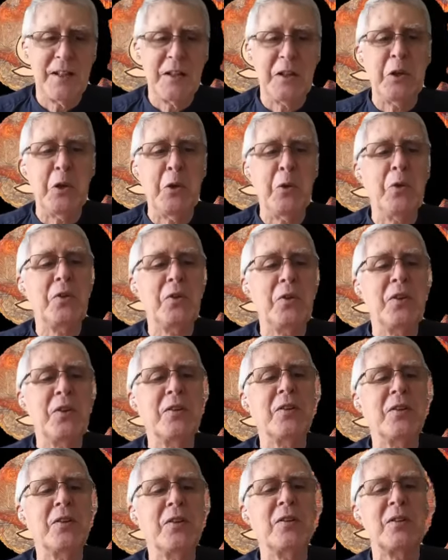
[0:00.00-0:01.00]
he
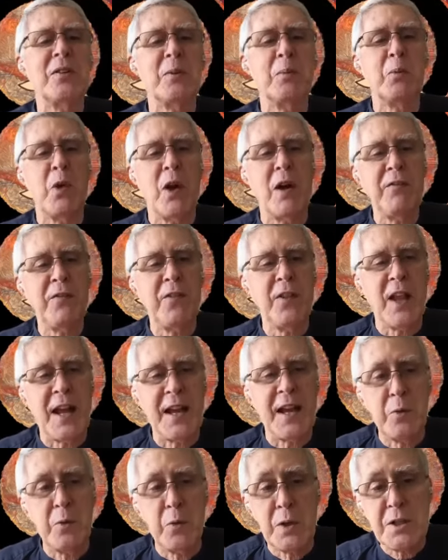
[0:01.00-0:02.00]
uses some rough
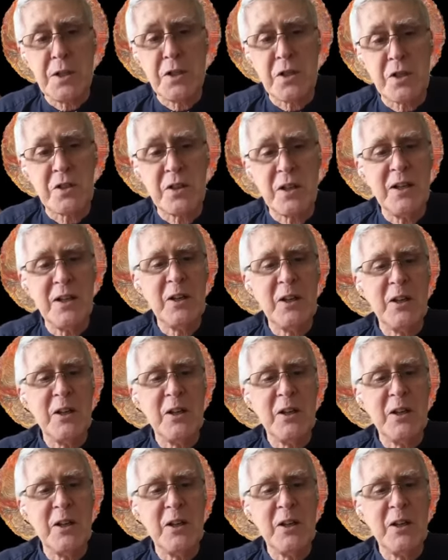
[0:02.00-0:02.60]
language.